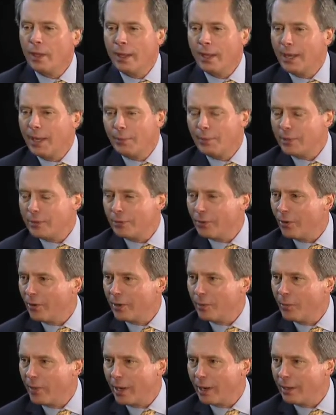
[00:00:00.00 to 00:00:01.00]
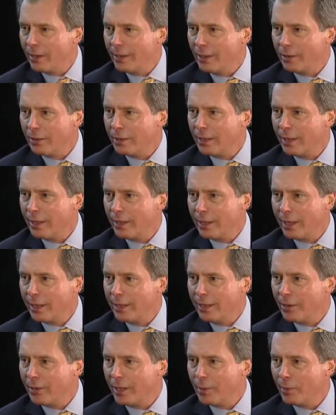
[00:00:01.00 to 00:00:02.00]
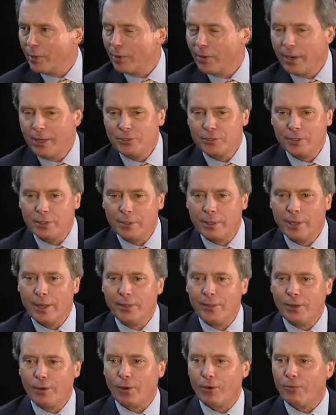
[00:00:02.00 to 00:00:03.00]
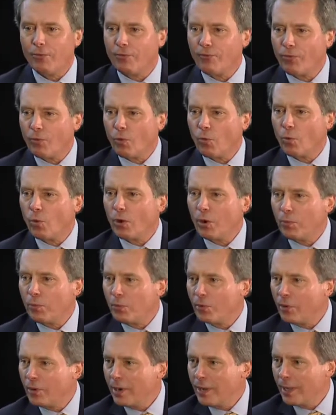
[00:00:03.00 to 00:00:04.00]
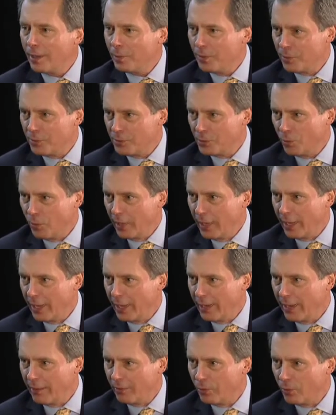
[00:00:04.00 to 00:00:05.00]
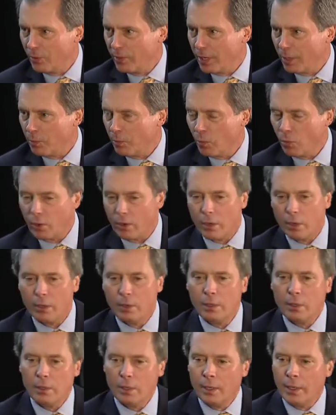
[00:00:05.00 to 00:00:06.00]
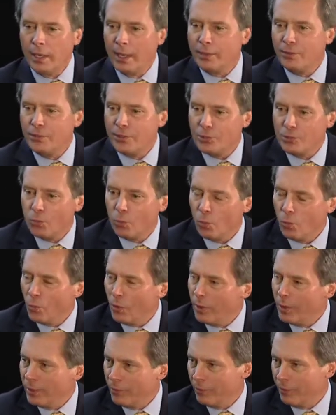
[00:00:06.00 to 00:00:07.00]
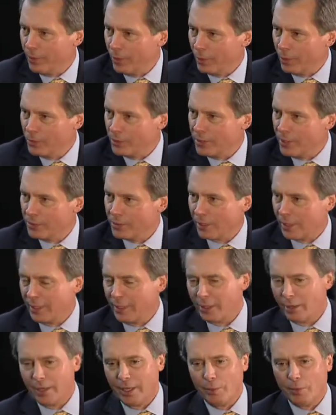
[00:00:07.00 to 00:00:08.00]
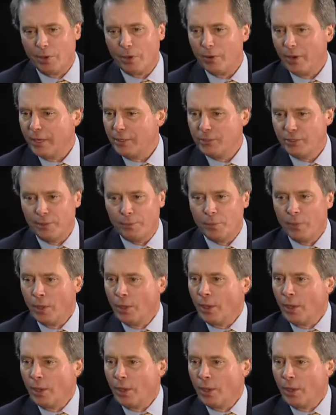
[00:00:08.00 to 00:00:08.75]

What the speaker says: And I'm not talking about illegal immigration. There are 4 problems we have with our border, and just one of those is illegal immigration.